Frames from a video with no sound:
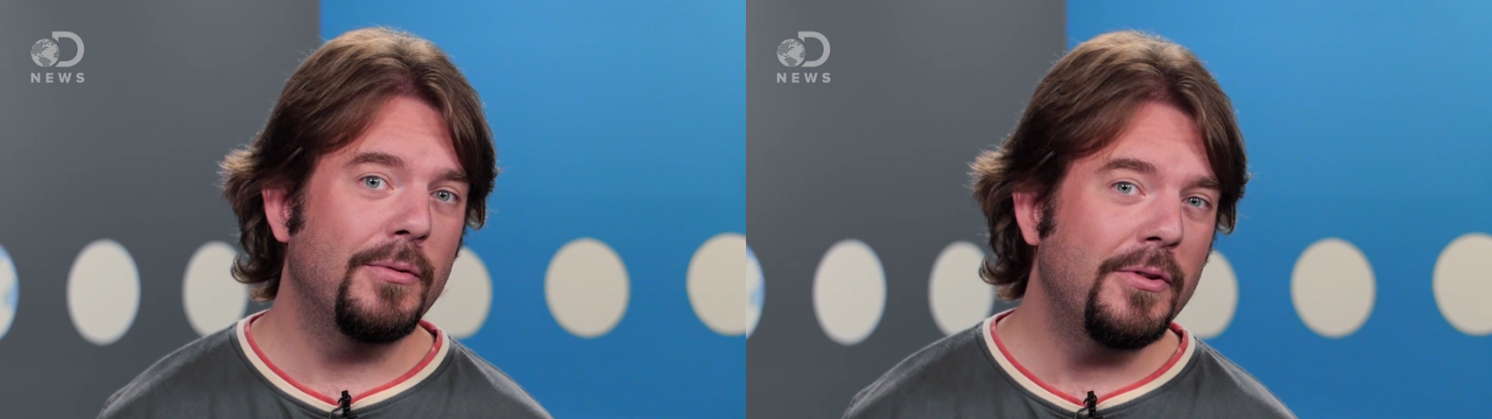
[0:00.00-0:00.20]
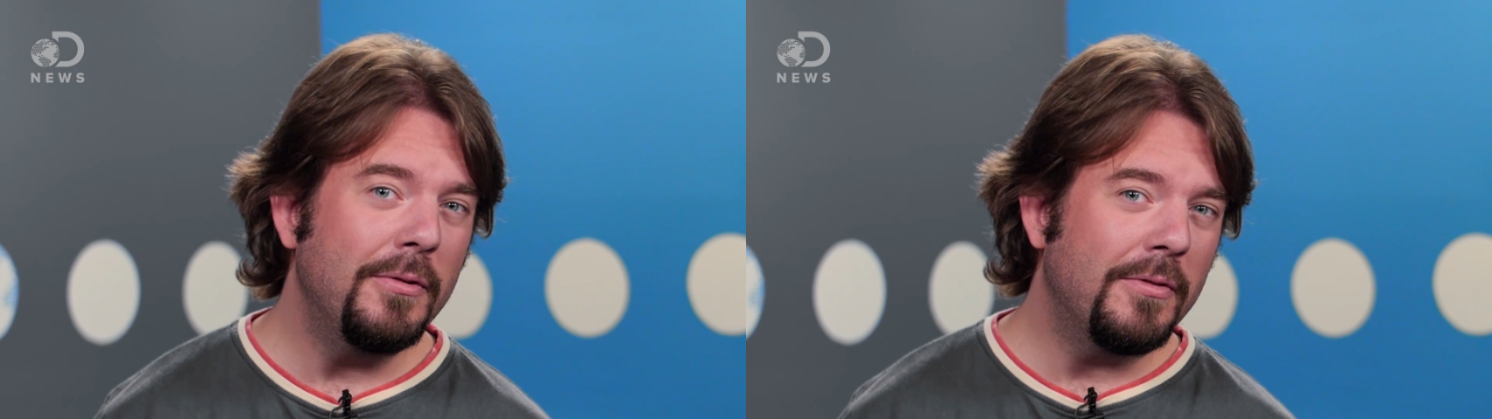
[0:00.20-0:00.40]

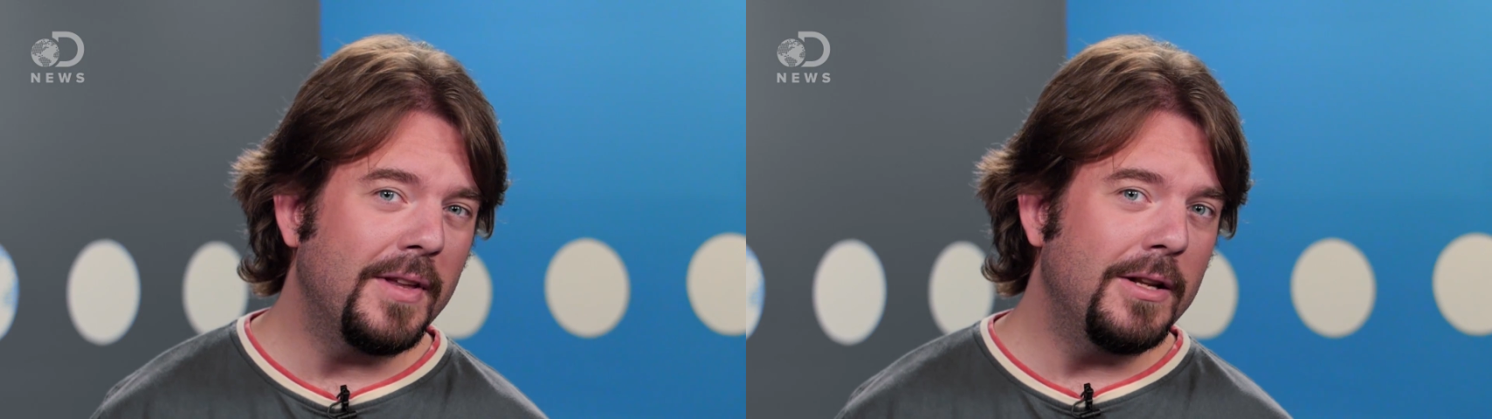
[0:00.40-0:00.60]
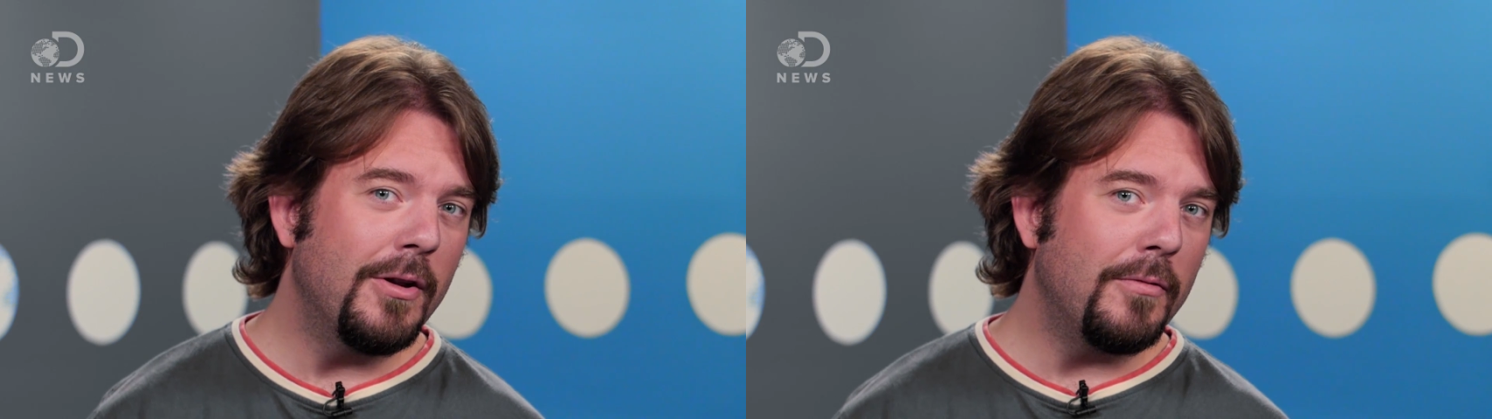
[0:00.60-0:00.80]
or do you
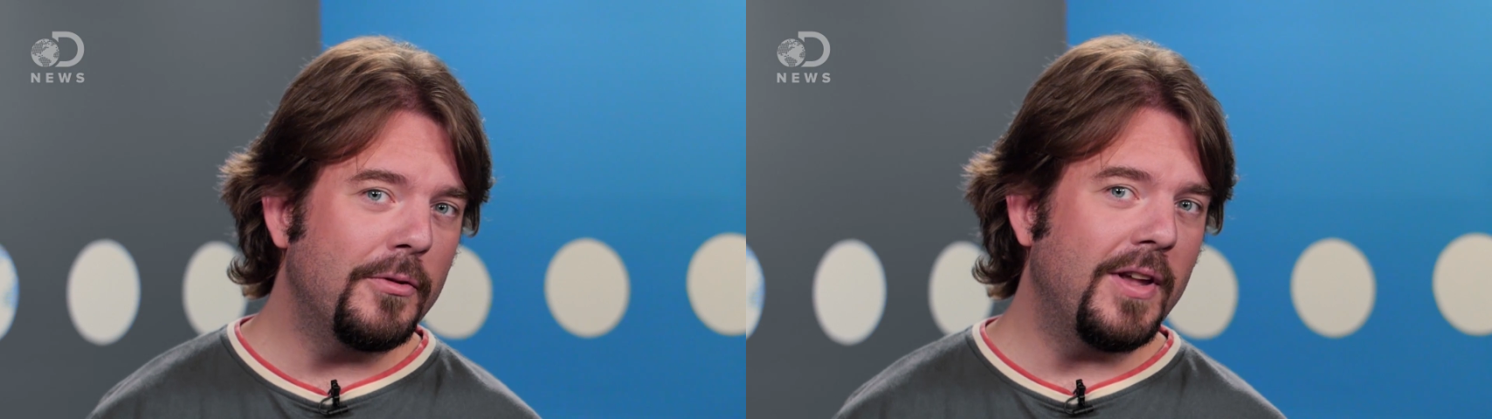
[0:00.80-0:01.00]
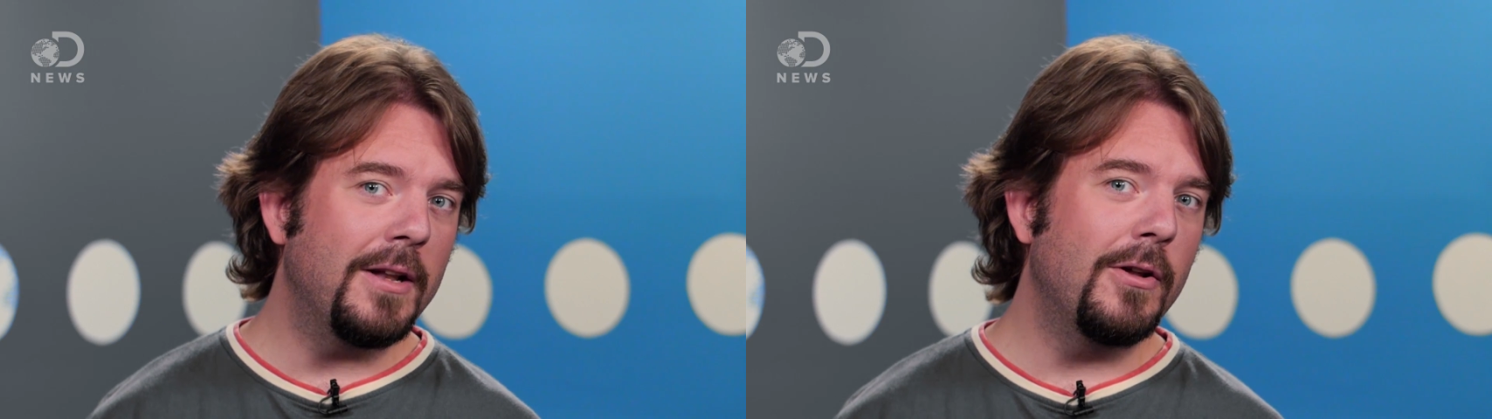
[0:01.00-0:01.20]
think
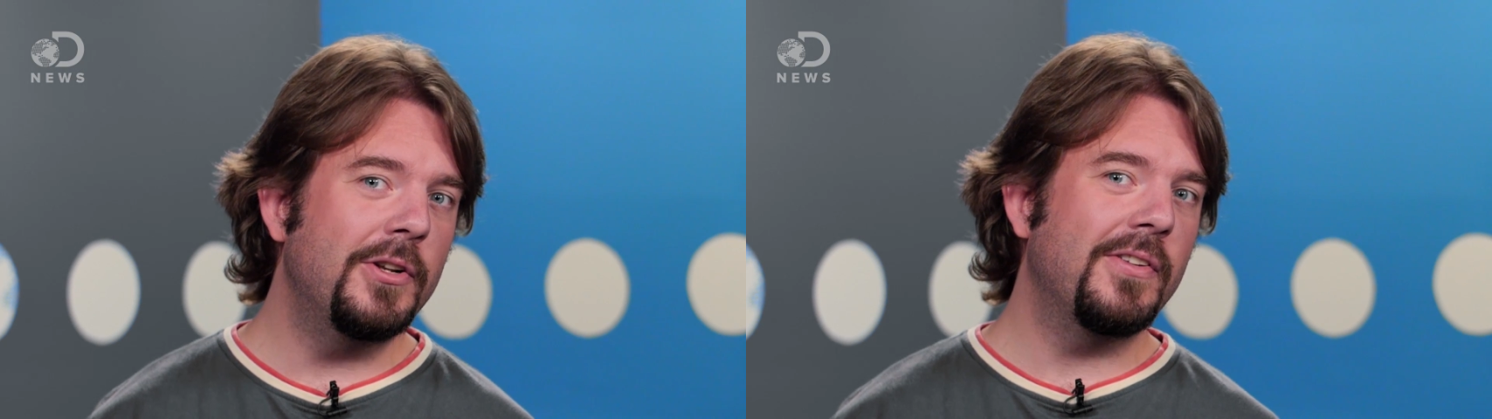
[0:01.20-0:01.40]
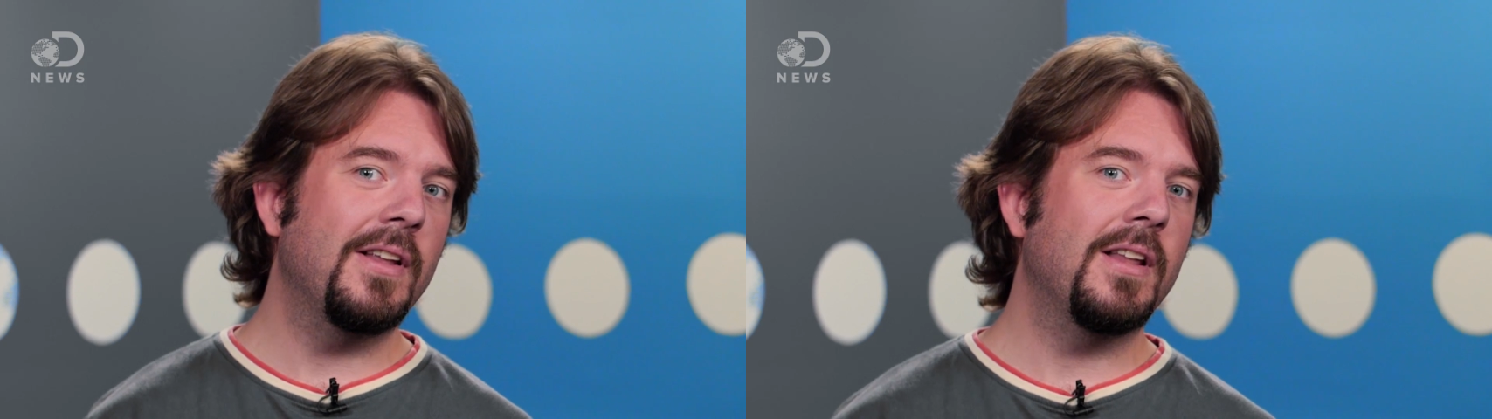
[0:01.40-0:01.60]
novel
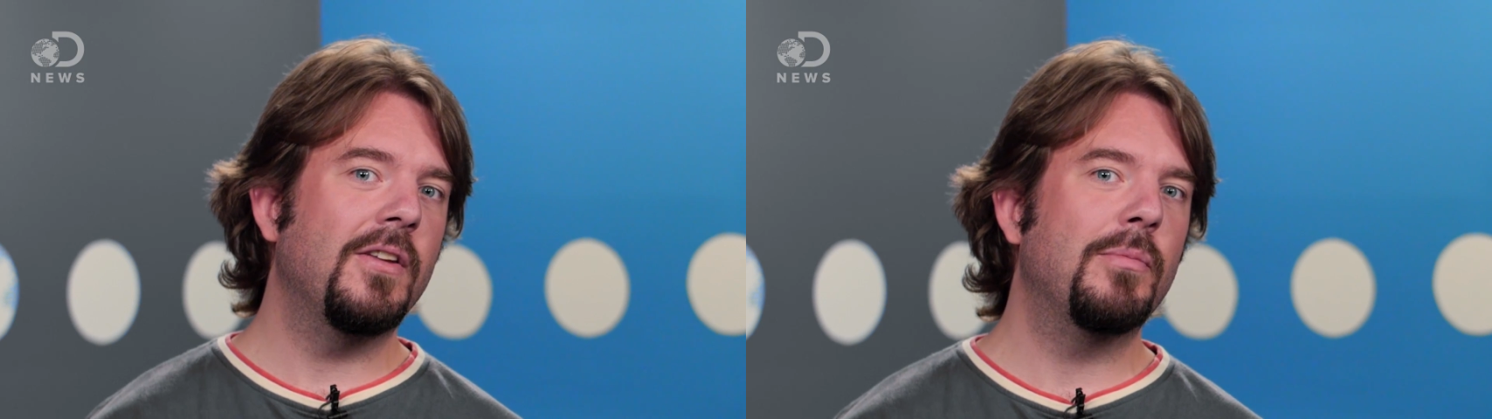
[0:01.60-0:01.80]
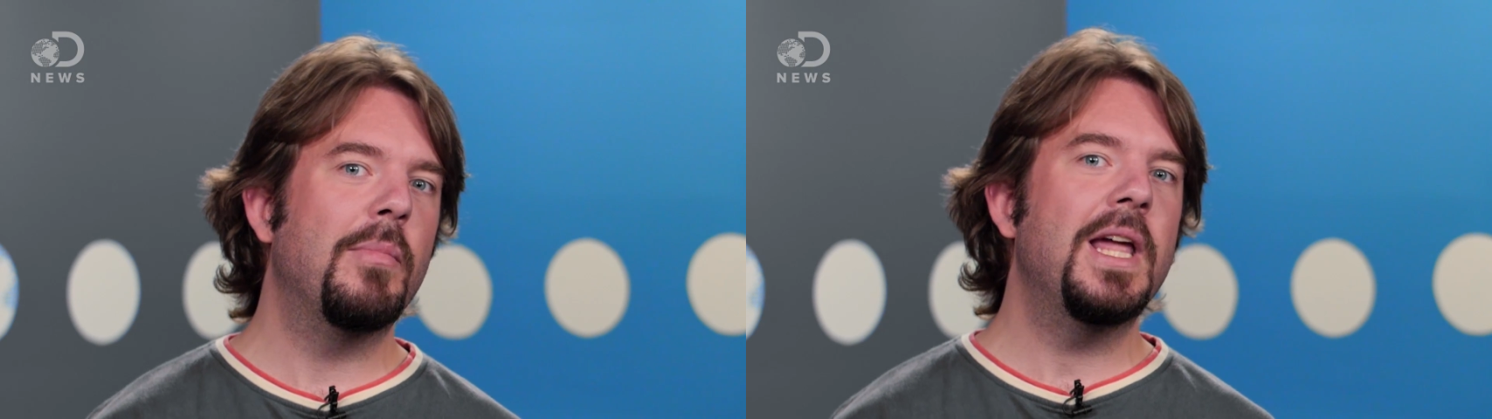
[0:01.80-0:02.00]
technology like
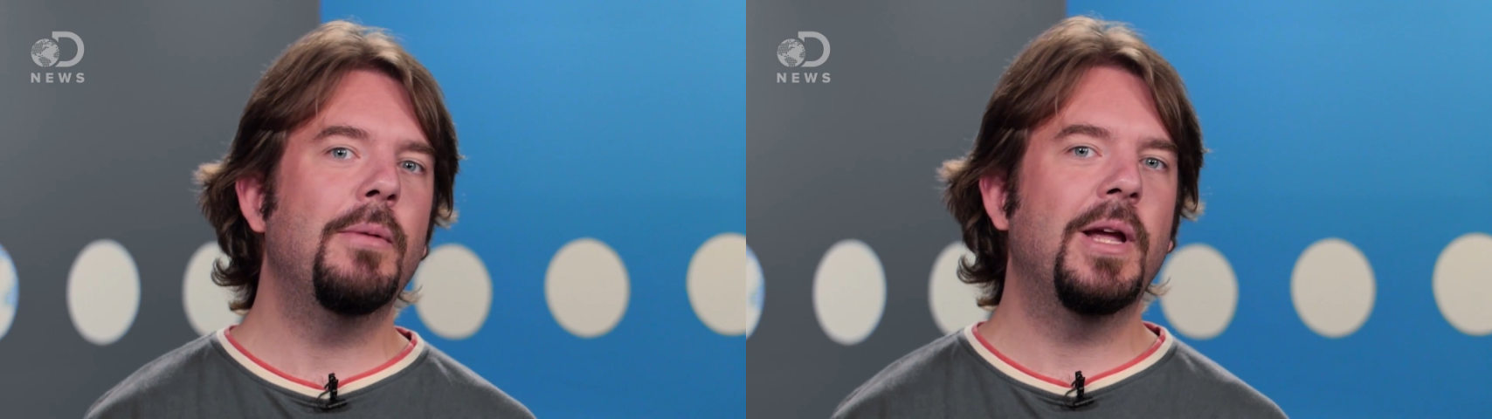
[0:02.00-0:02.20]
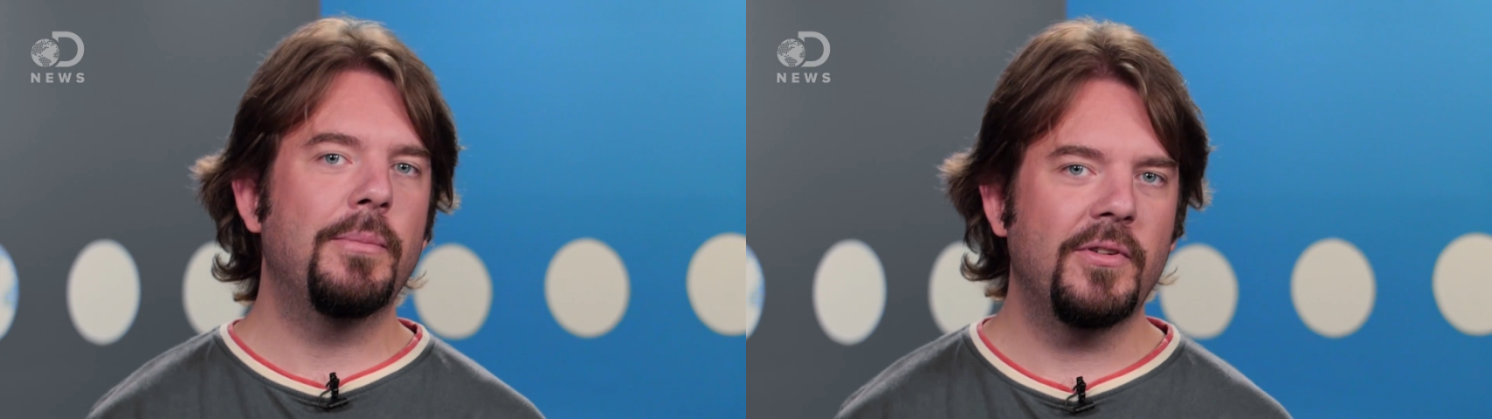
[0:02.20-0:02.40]
this
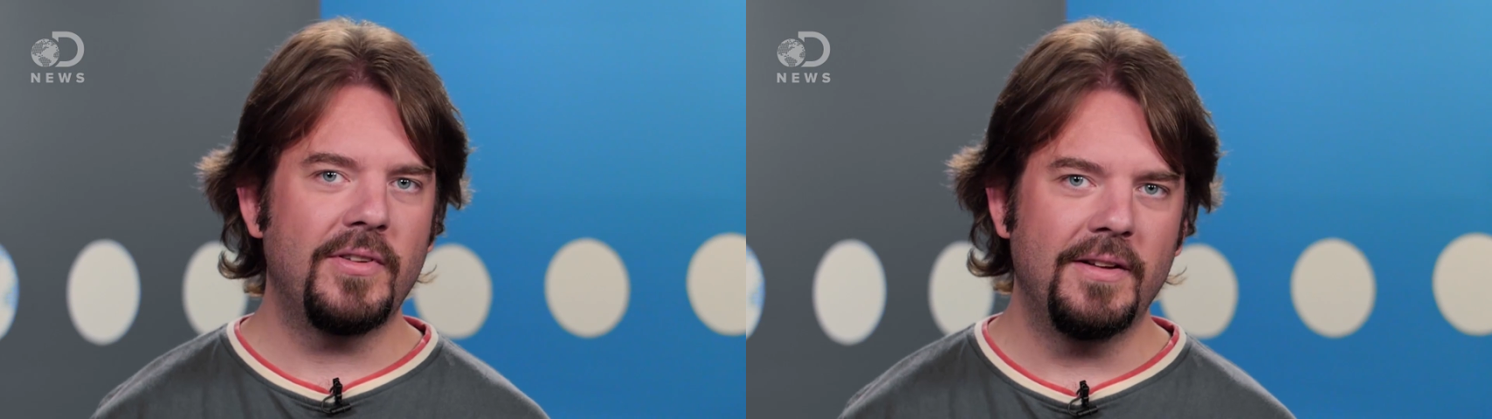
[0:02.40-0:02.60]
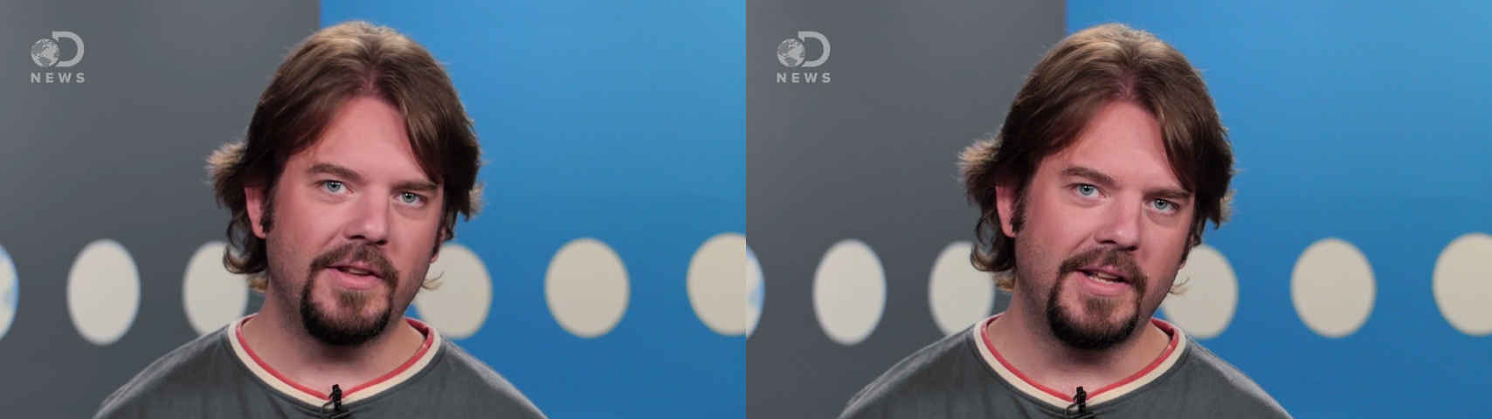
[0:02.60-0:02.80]
may be able to
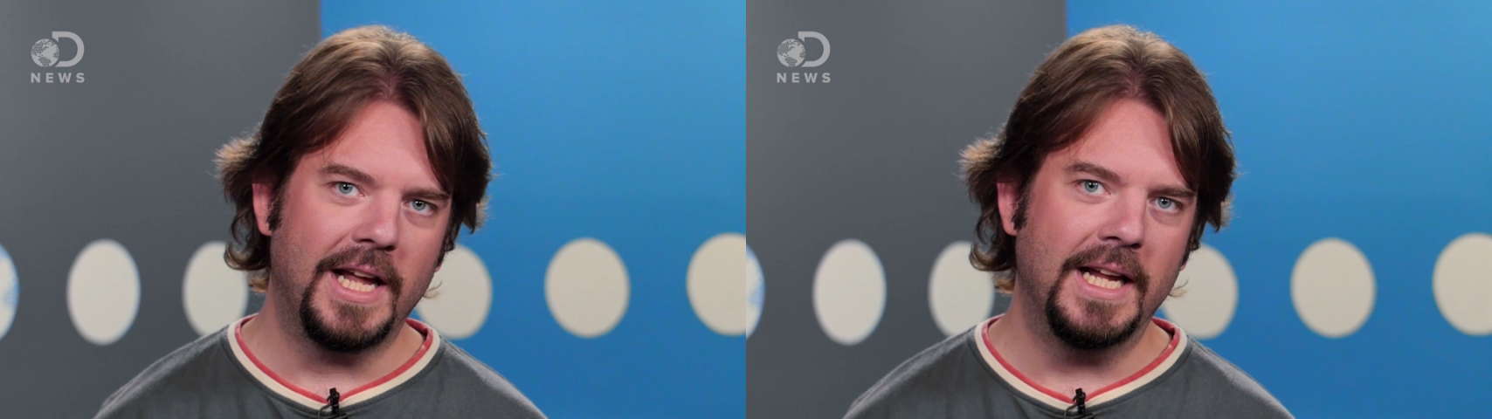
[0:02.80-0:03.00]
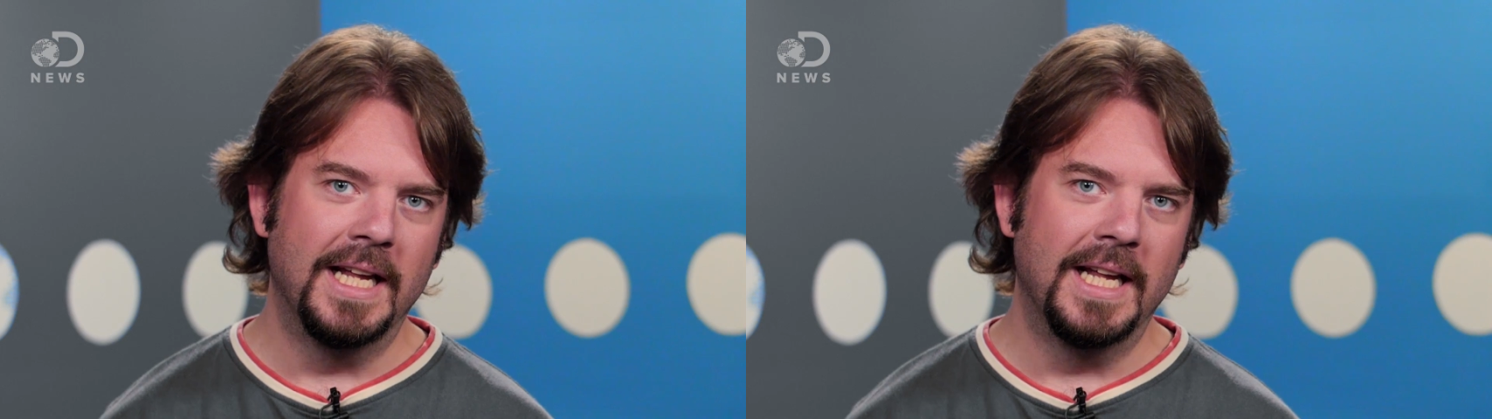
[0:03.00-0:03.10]
save the day?